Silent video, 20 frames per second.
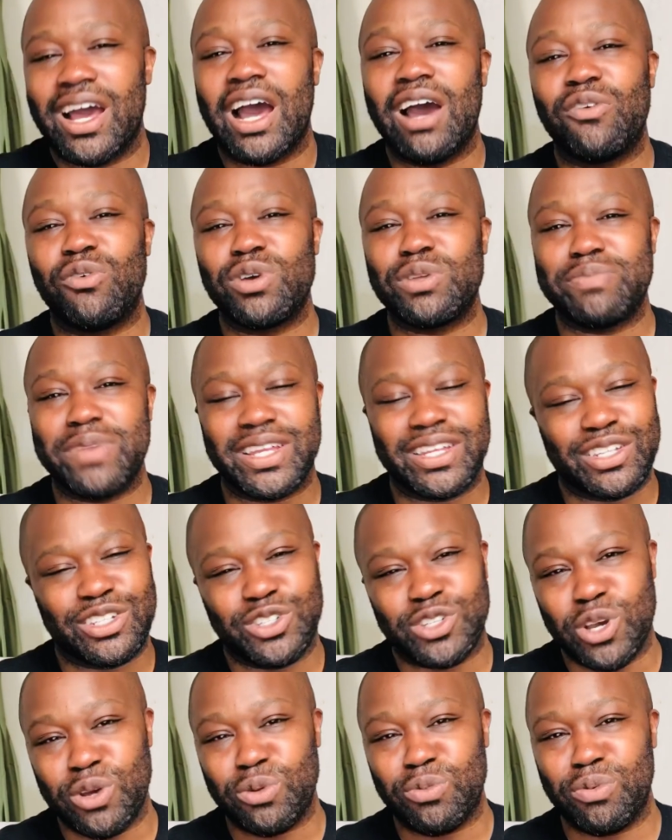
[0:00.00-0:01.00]
always make this
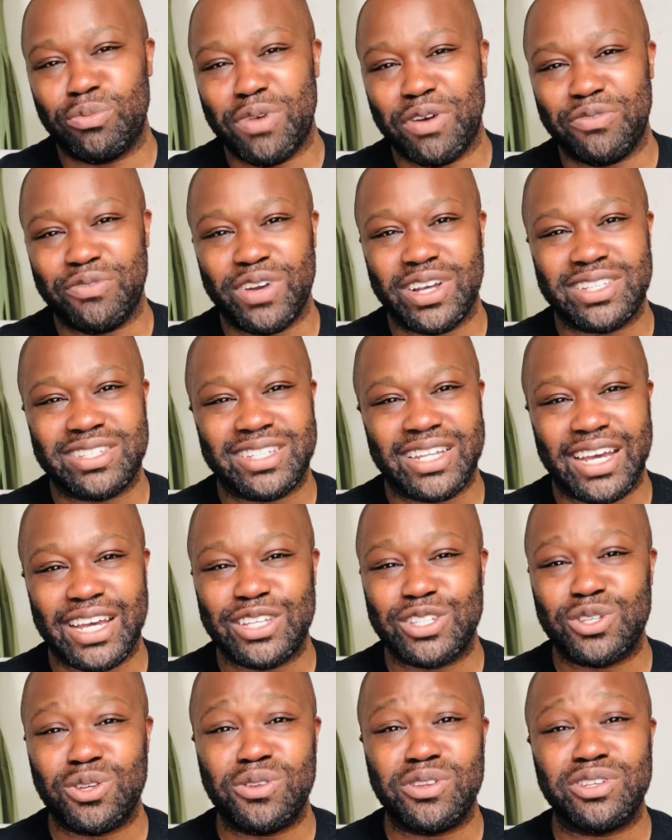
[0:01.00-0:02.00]
joke with my friends that as
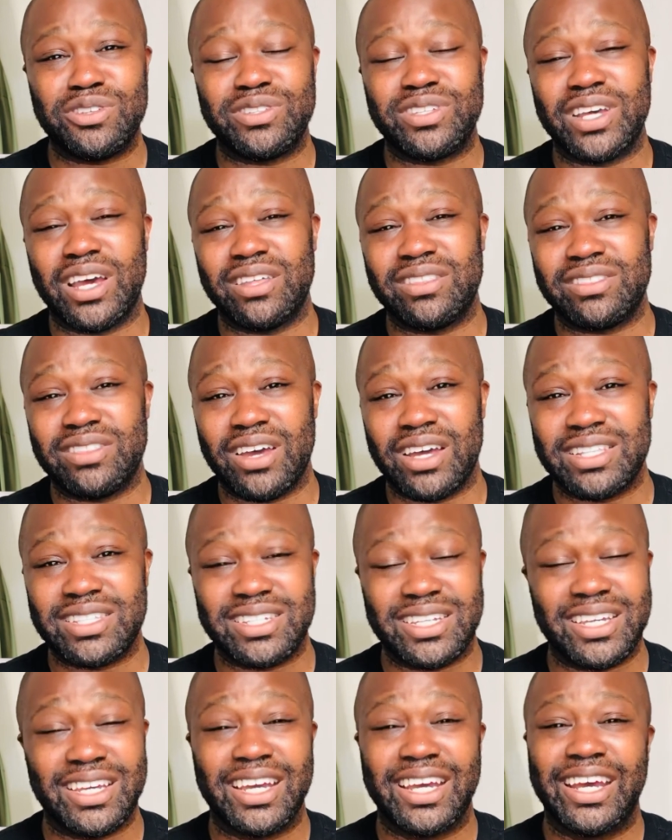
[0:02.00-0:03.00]
soon as you turn
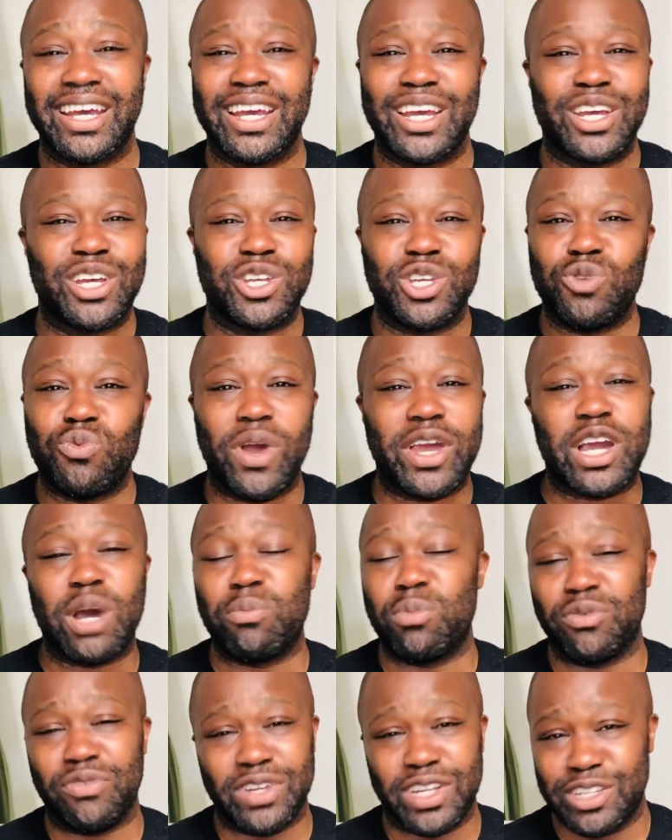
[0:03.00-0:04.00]
30, you wake up
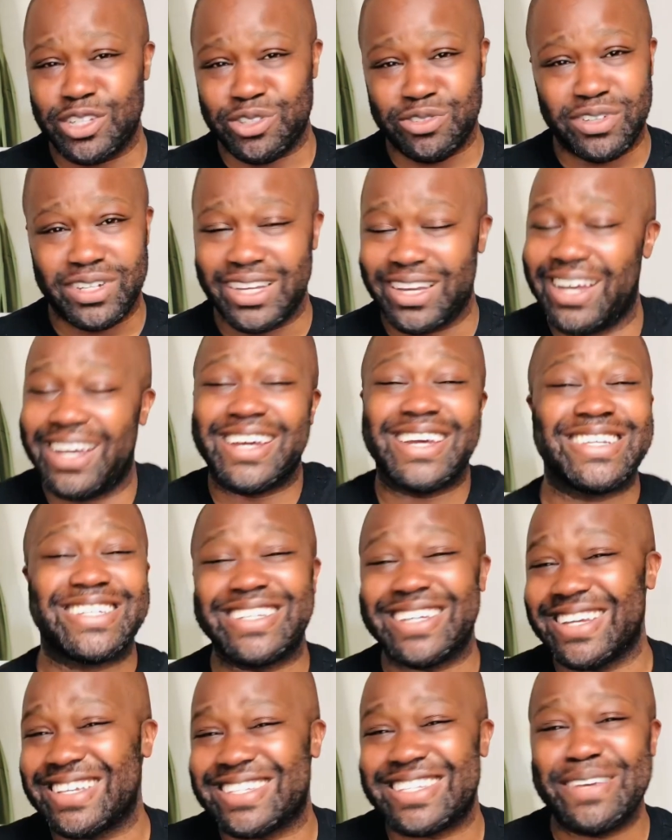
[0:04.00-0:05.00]
with an injury. It
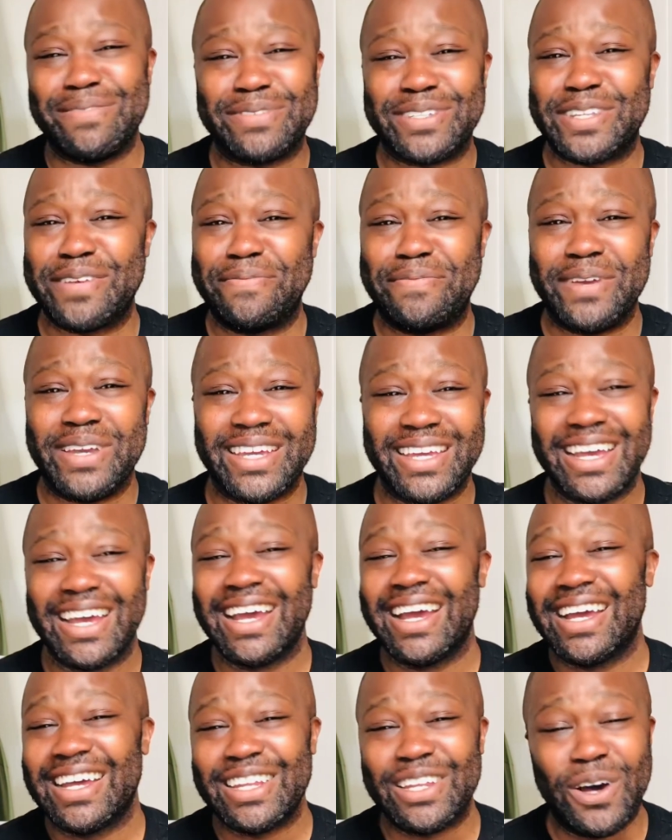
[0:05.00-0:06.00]
just seems to be
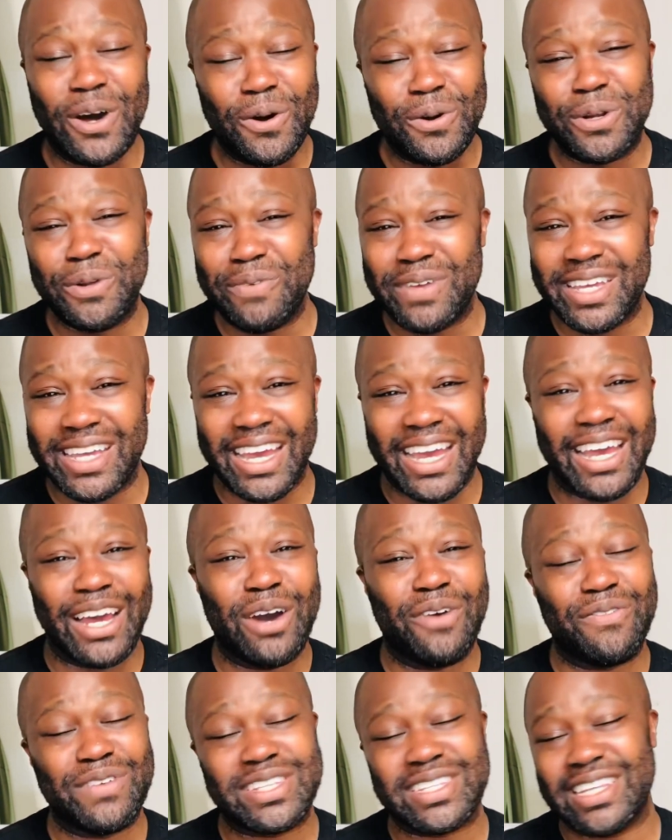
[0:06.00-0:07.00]
the older we get,
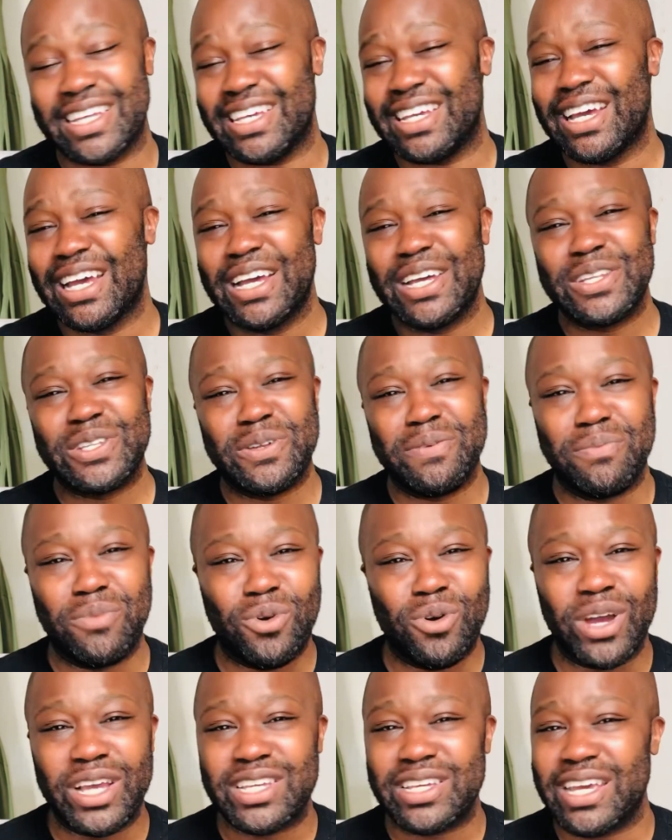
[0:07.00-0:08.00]
obviously, the
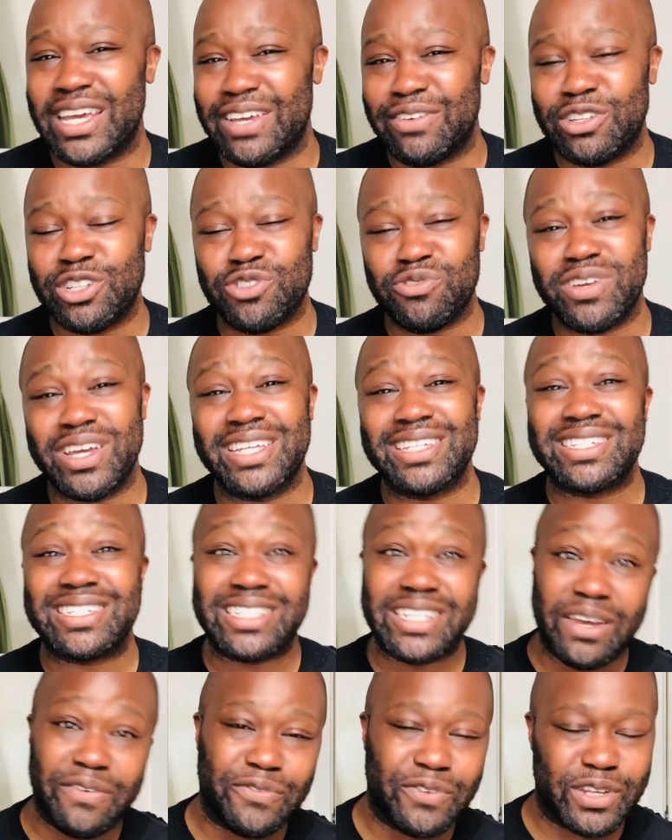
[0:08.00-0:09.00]
more injury and
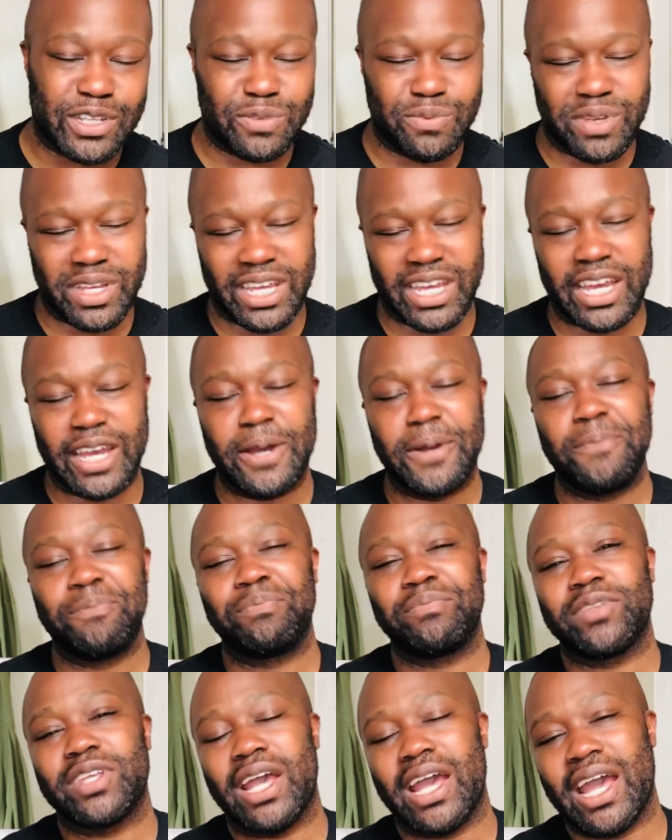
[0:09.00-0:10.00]
stiffness we get.
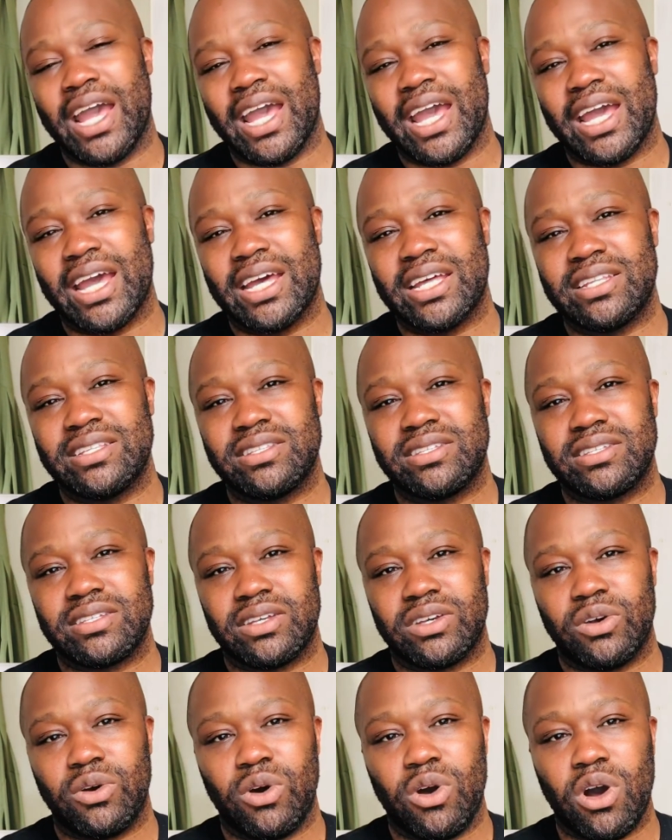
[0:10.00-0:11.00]
And
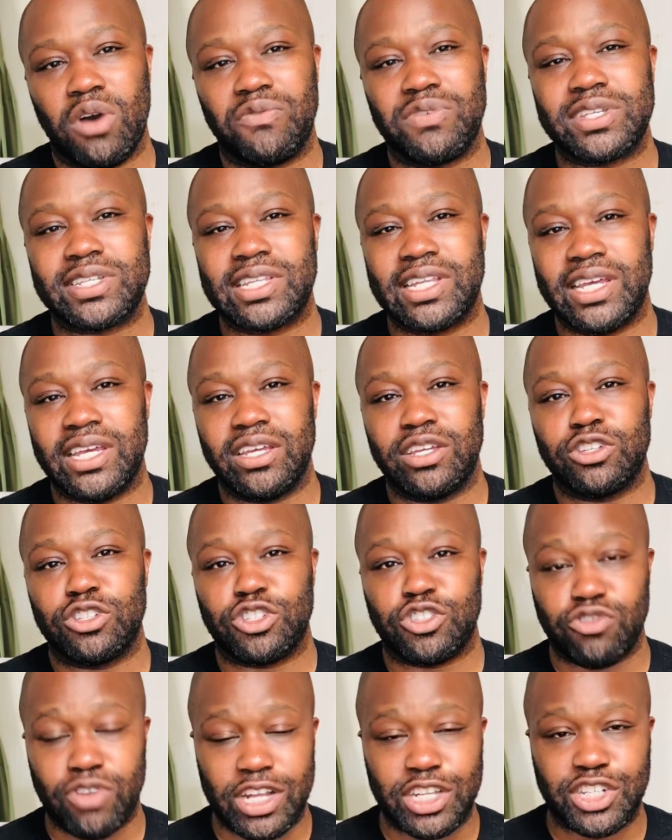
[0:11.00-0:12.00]
obviously
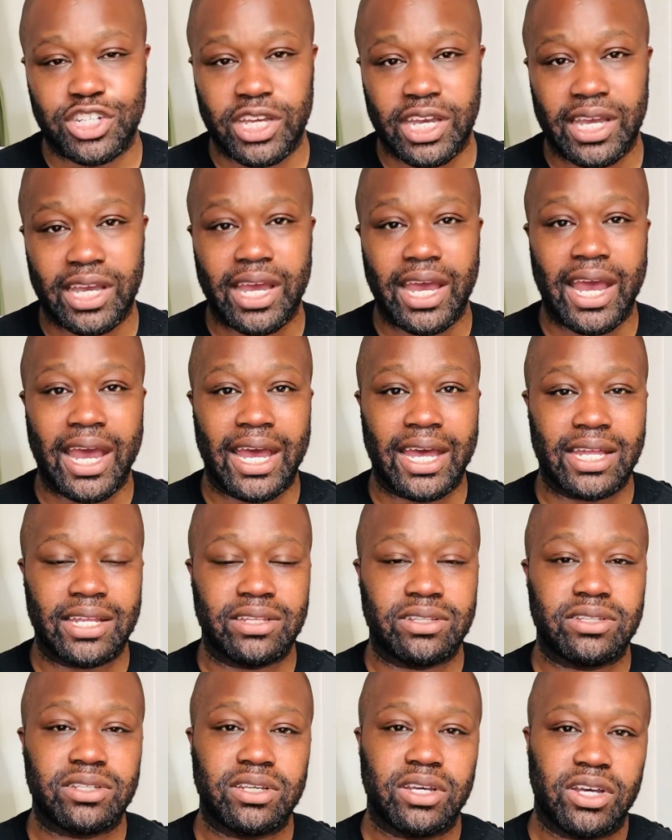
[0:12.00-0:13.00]
stretching
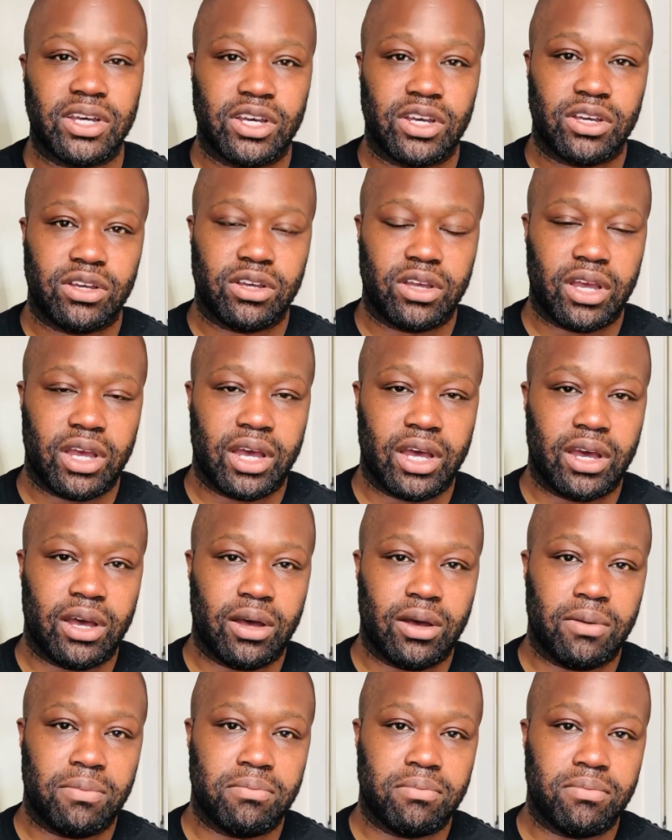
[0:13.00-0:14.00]
and,
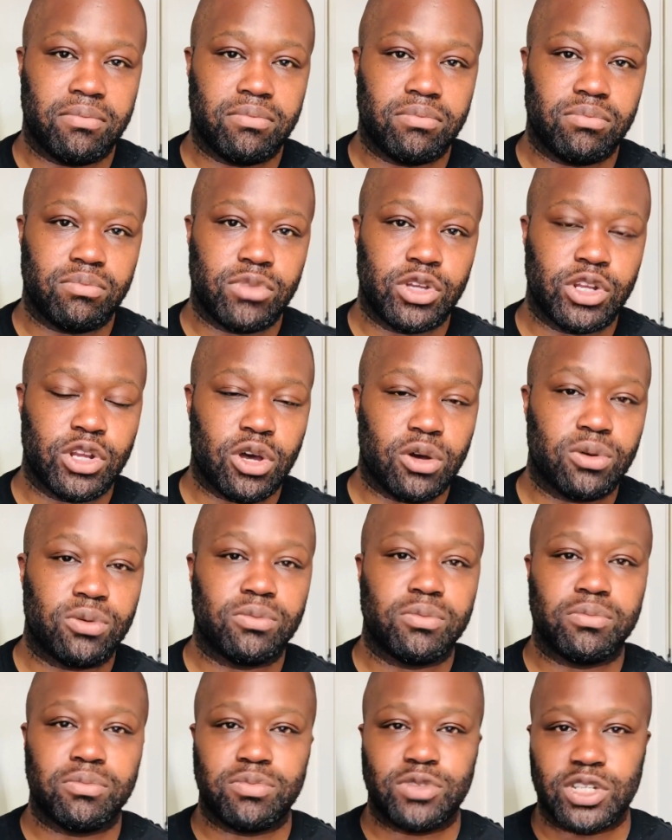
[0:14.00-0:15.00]
you know,
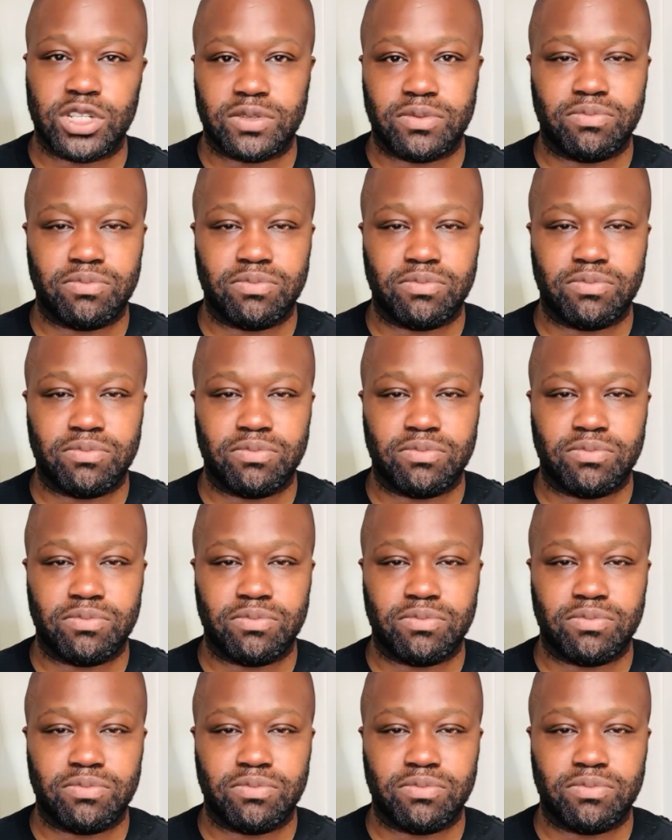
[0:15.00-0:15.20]
just